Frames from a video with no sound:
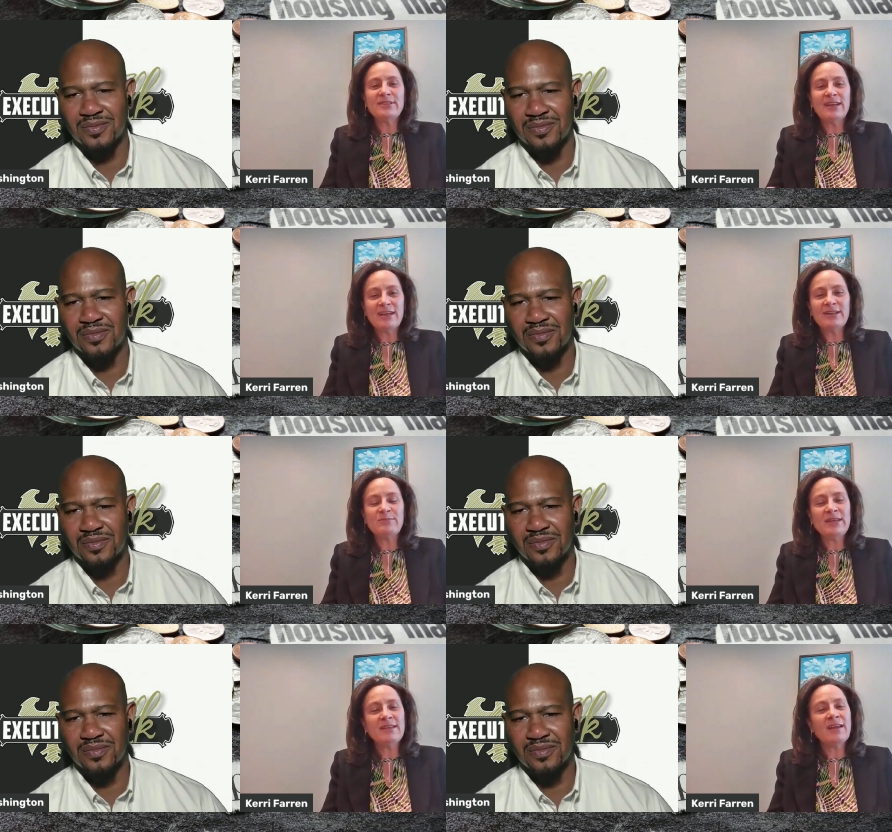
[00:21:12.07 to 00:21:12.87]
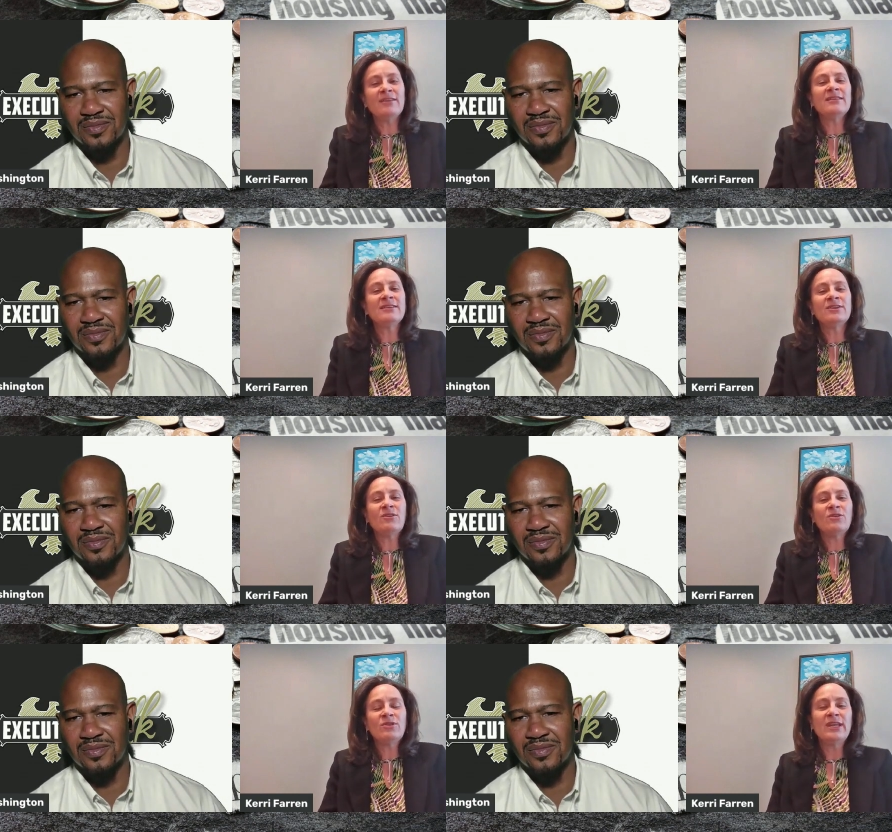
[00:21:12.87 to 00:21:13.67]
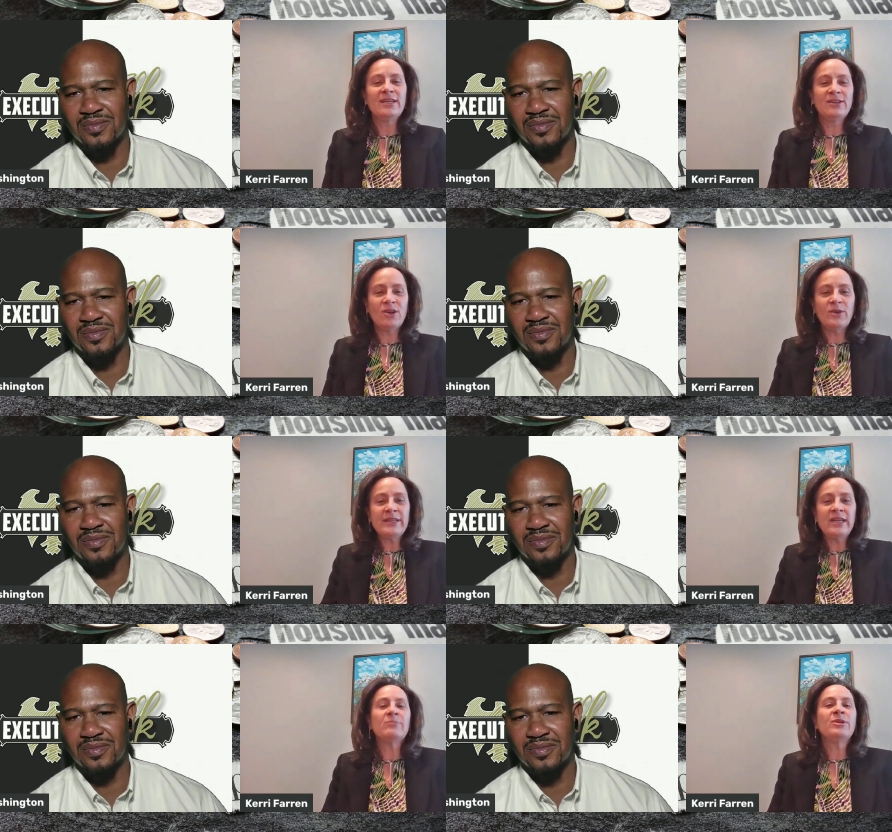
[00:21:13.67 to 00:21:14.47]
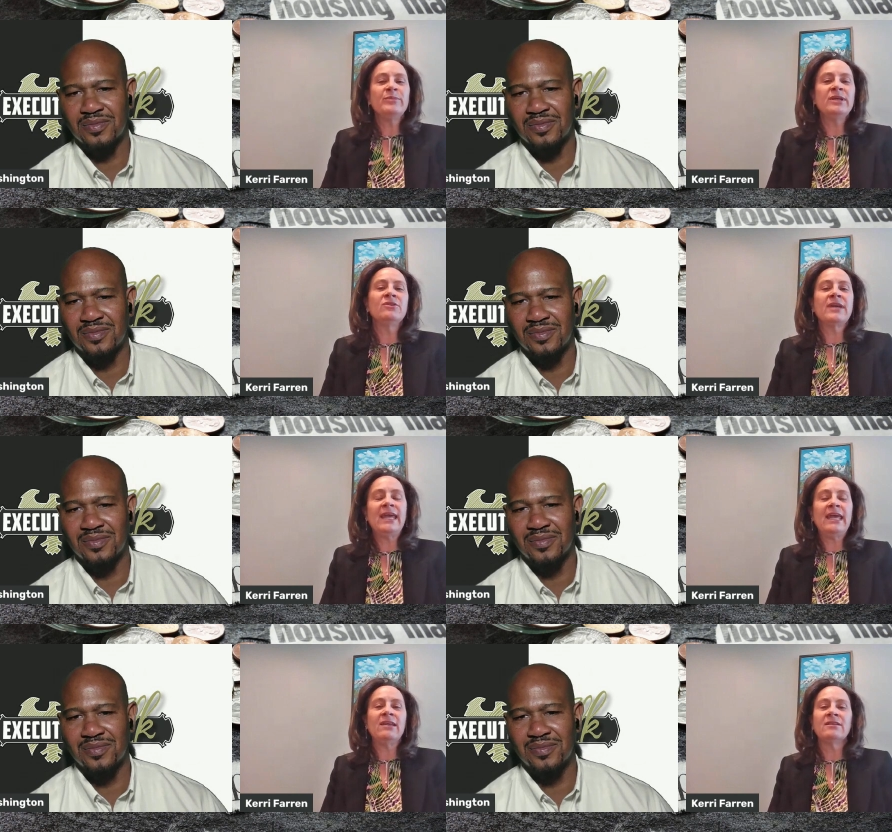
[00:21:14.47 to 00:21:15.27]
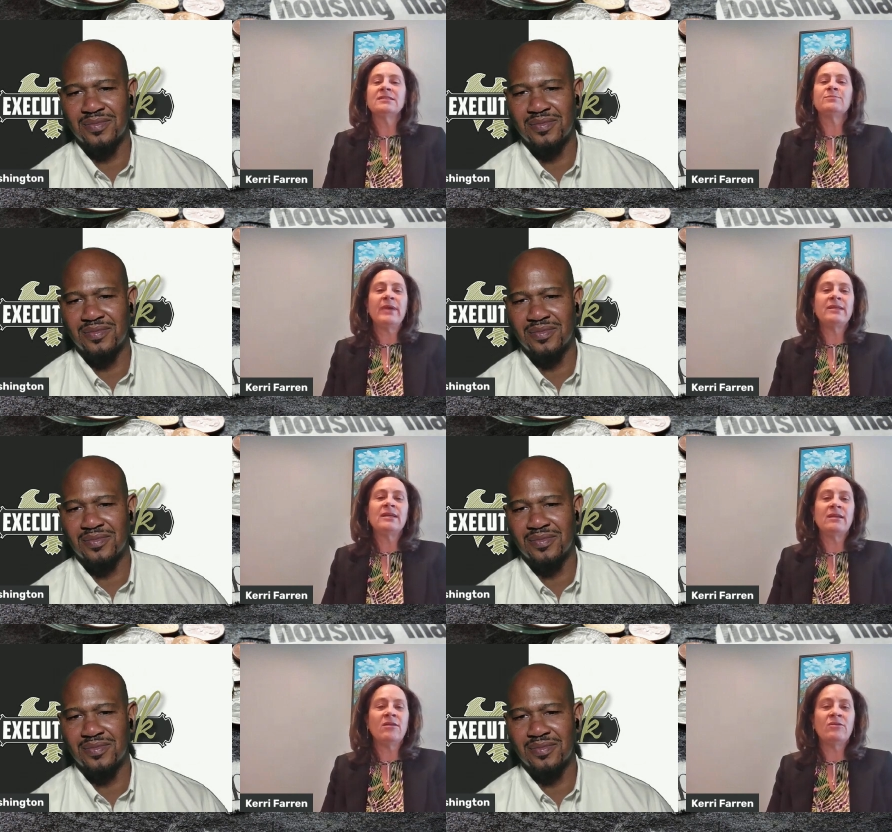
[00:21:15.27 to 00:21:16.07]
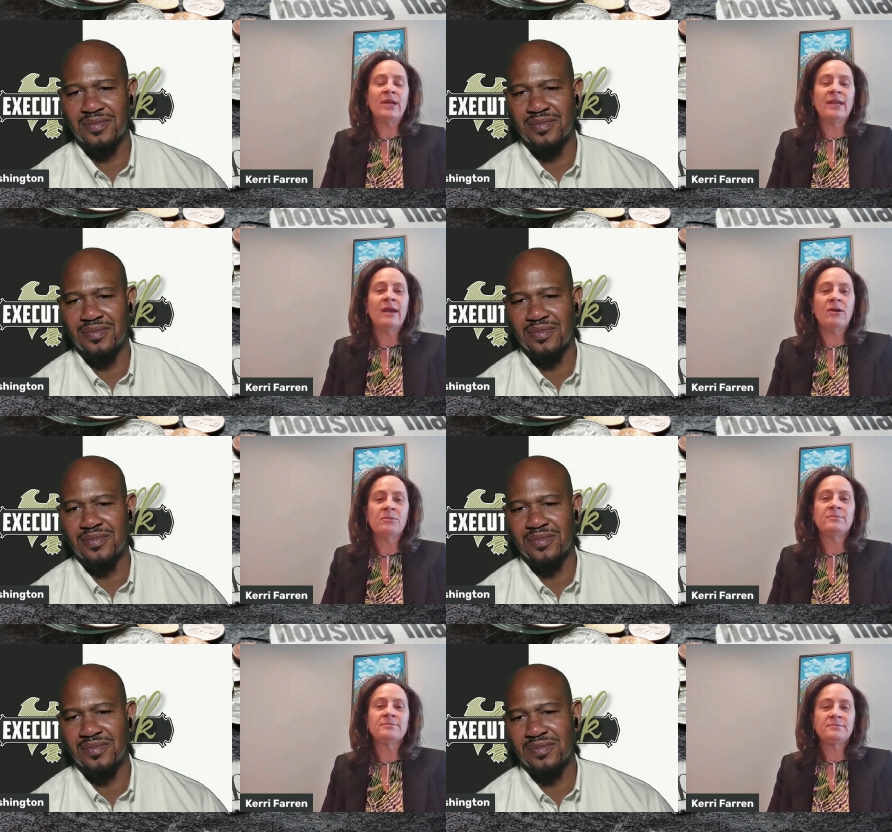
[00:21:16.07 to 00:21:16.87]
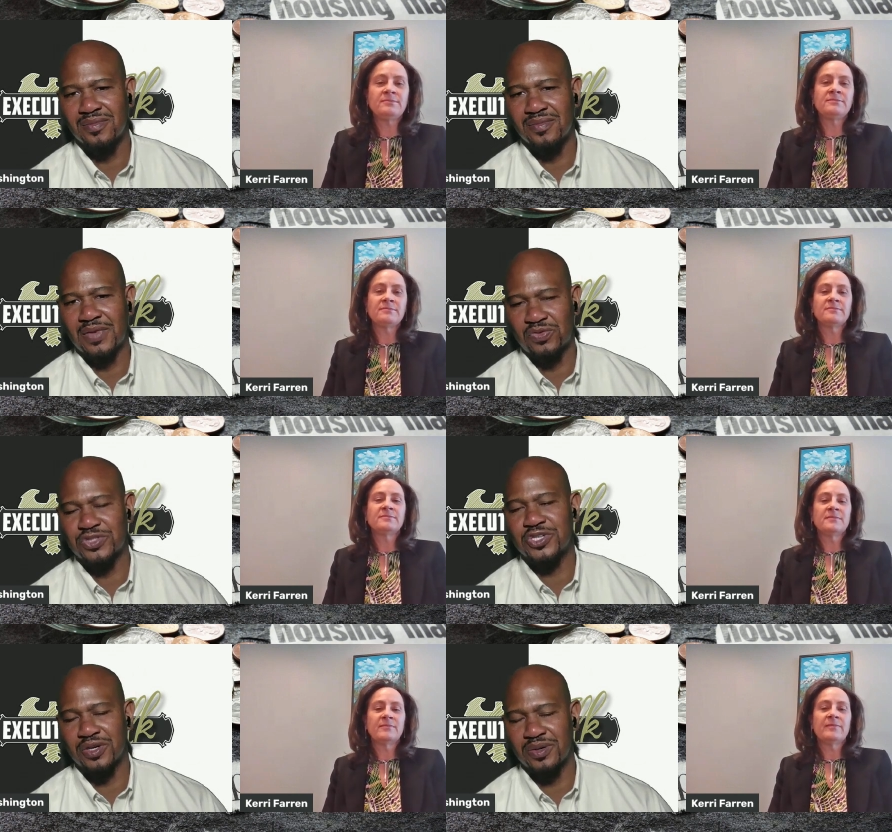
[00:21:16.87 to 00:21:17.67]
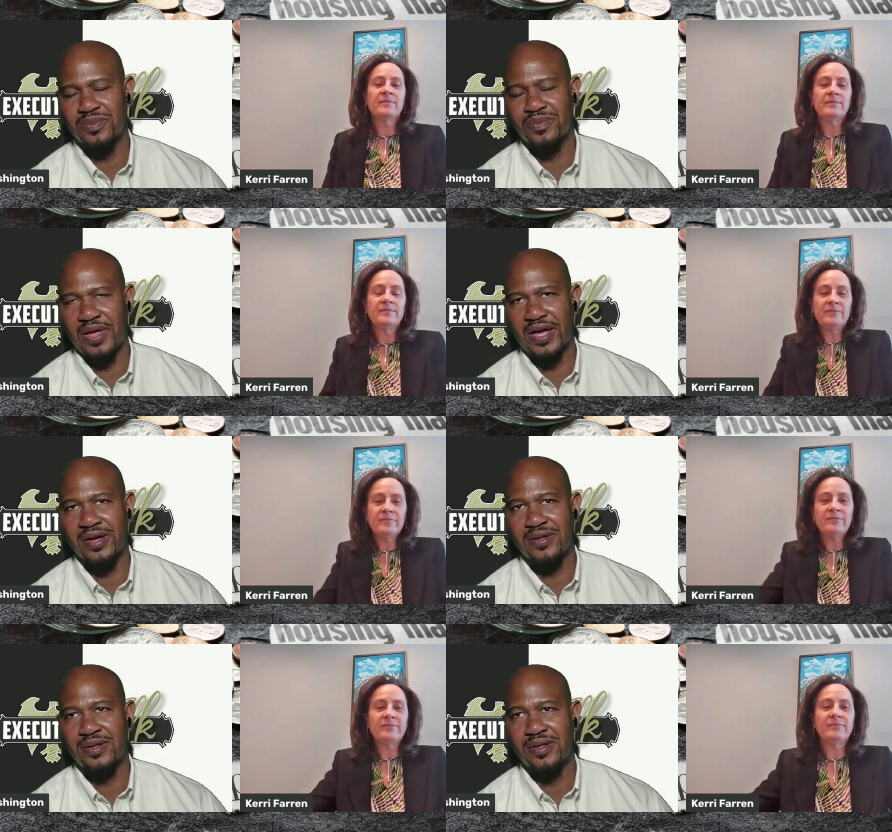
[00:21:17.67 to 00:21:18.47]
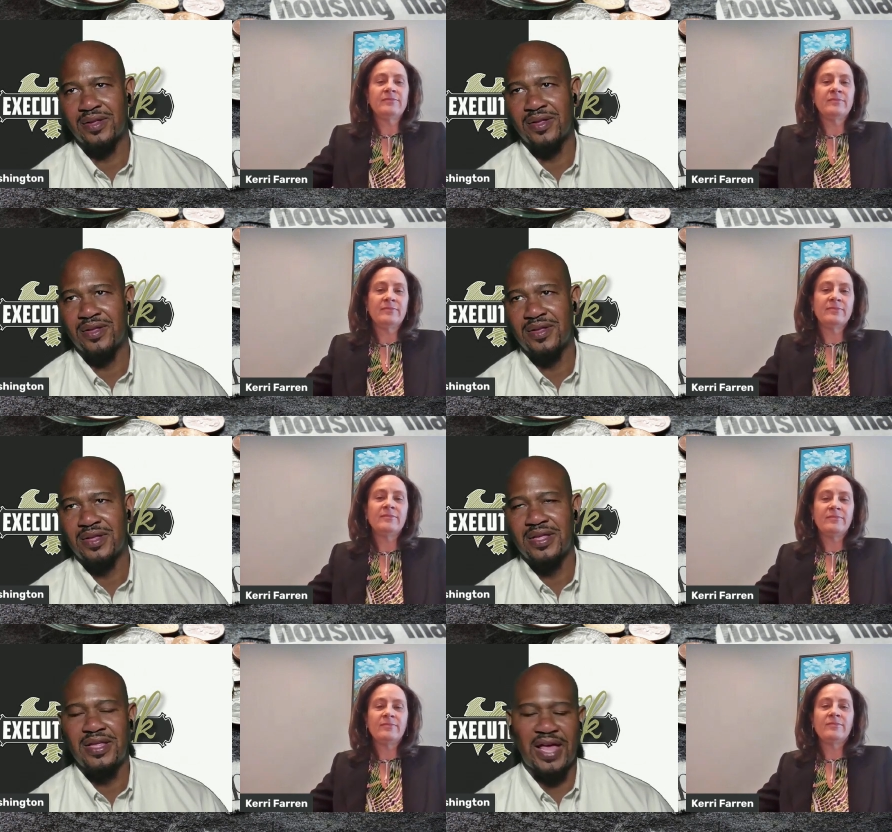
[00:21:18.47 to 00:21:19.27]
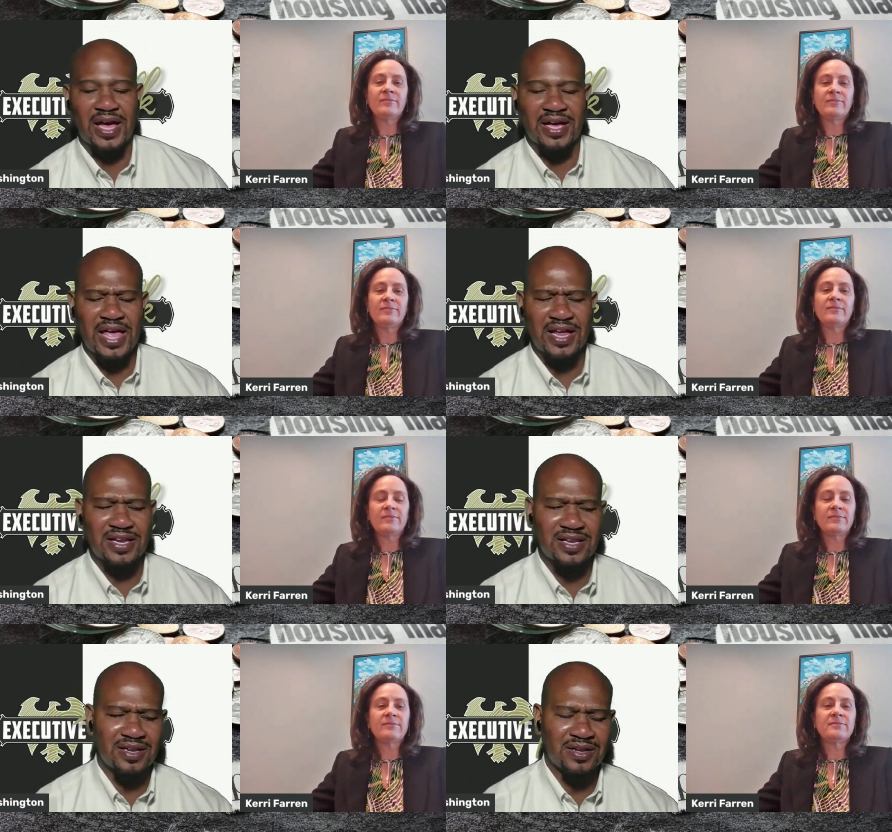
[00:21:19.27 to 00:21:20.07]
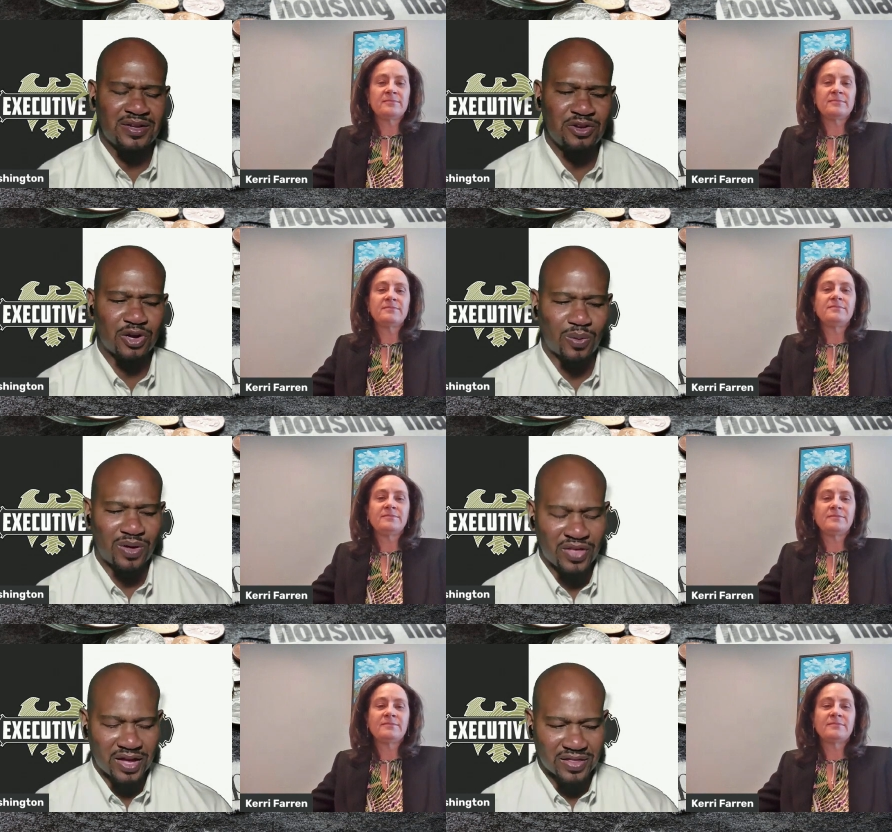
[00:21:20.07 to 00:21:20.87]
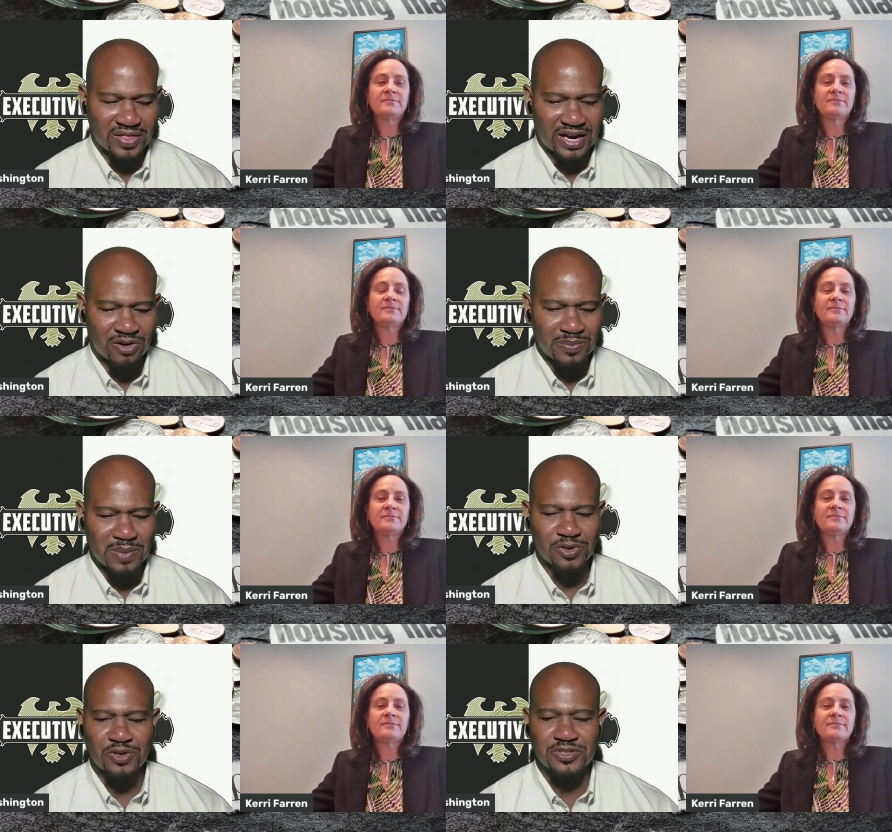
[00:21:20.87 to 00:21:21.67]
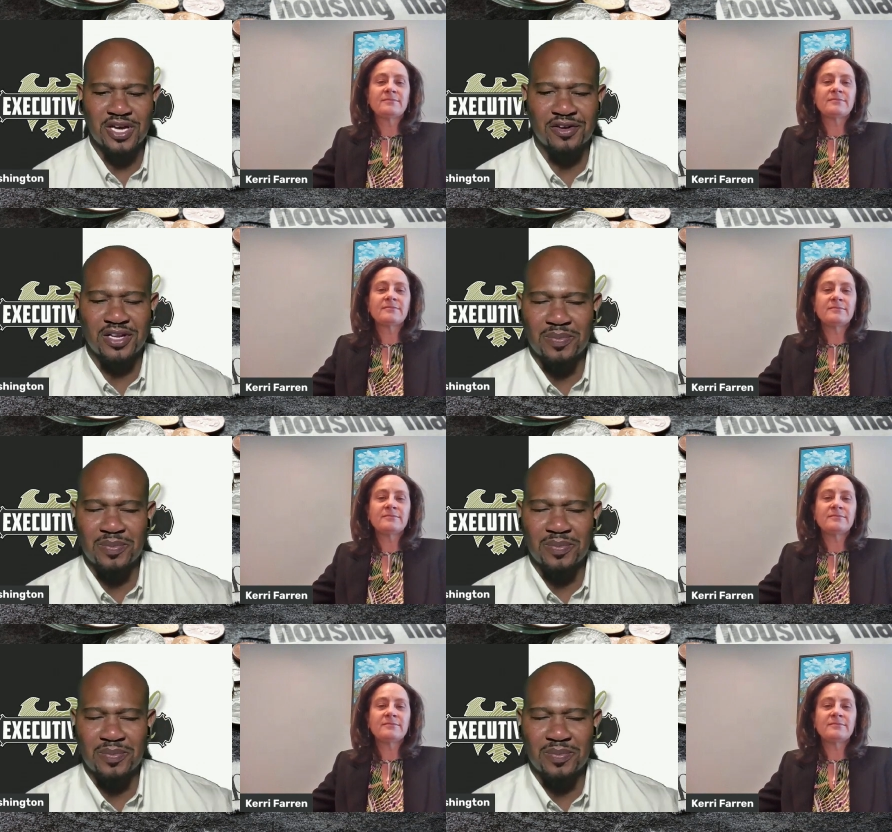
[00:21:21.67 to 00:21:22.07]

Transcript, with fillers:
Speaker 1: retirement not you know knowing that I'm going to be okay, not spending it all right now.
Speaker 2: For sure. Yeah. Yeah. And, you know, one thing that I remember you talking